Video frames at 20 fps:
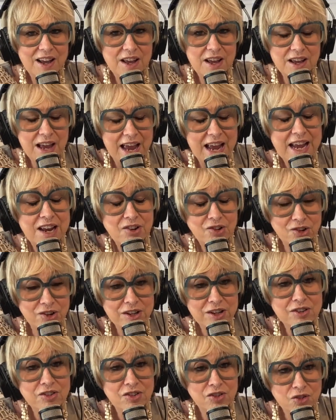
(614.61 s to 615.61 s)
Age
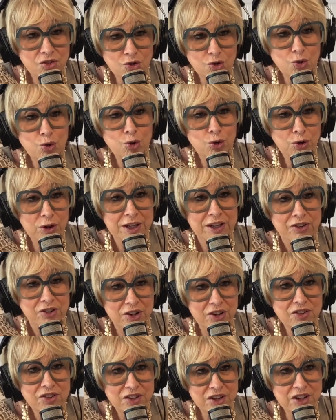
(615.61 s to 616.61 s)
is truly
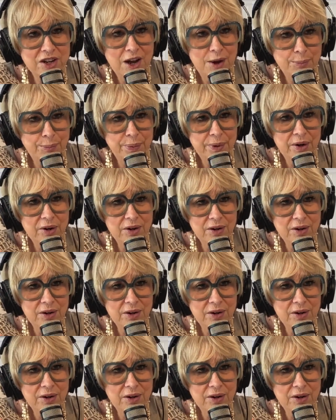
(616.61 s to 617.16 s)
just a number.